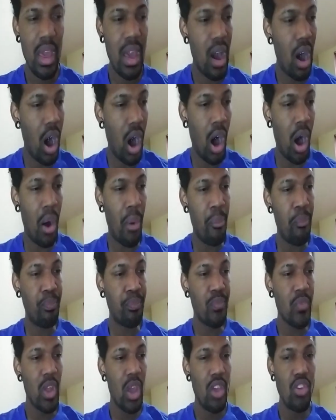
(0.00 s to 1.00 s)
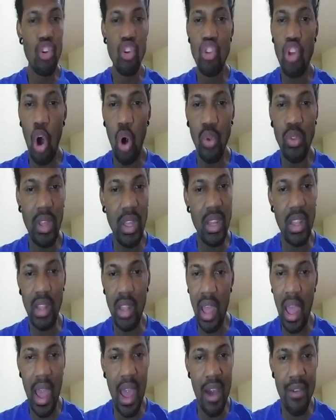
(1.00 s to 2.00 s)
You don't need to
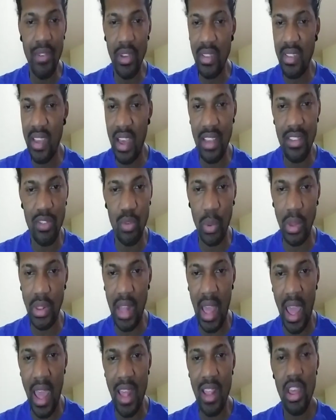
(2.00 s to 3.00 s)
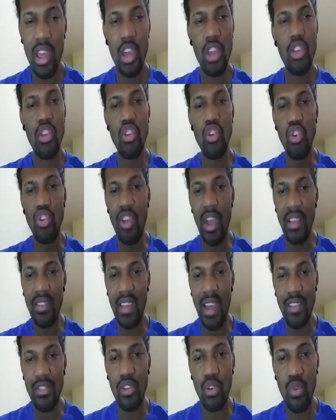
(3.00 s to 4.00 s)
have a test with that. You just
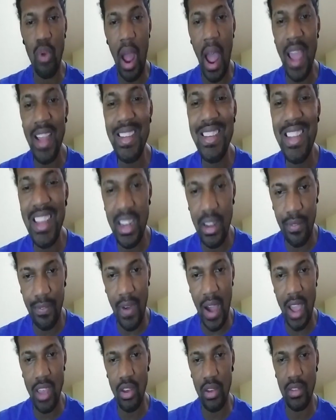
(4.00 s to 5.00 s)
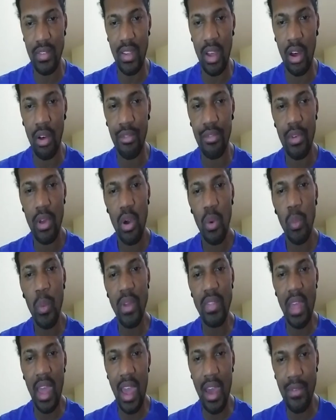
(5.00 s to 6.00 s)
have to identify yourself
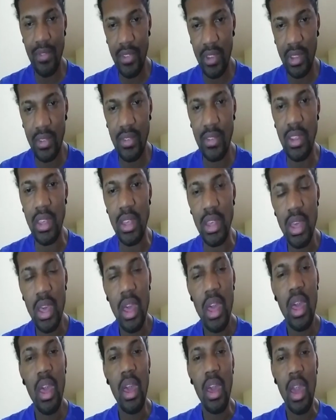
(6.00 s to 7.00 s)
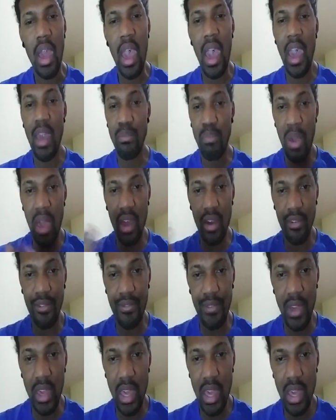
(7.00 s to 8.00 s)
with the FCC and pay a
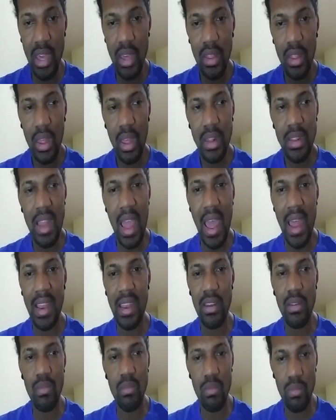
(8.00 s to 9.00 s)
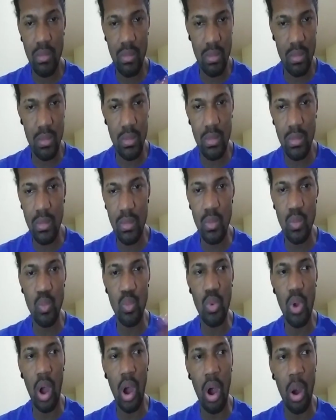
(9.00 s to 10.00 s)
fee that
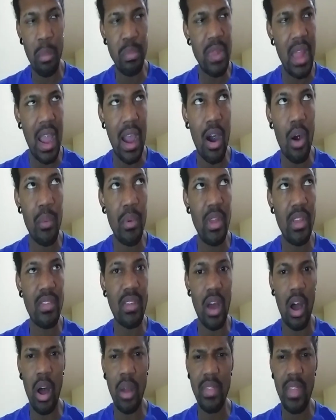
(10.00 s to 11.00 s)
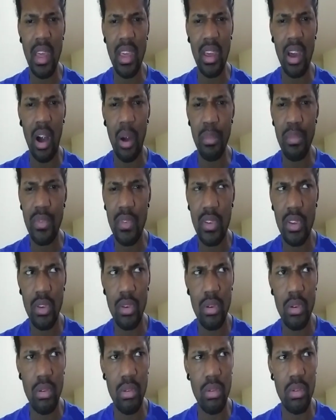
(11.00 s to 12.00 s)
now is, I think, up
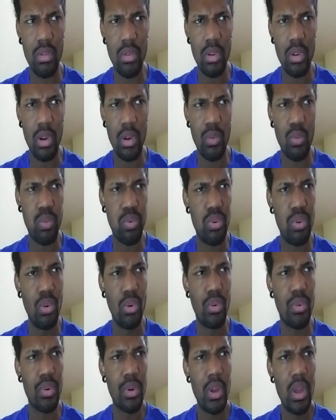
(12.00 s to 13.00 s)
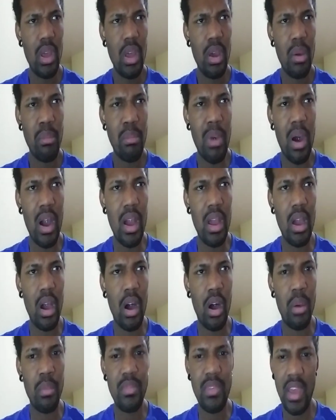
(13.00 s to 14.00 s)
to
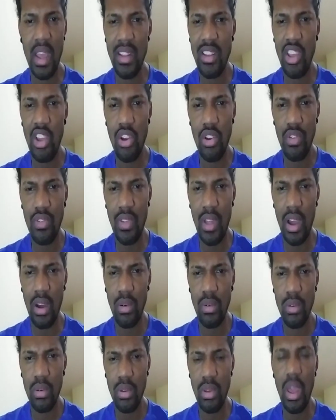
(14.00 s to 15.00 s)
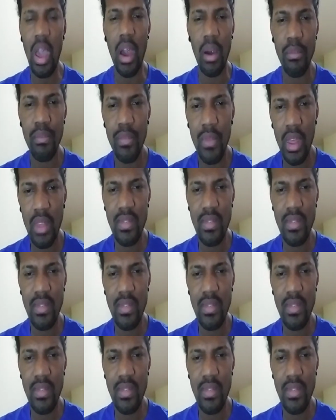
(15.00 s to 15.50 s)
my 10 years now. Yeah, it's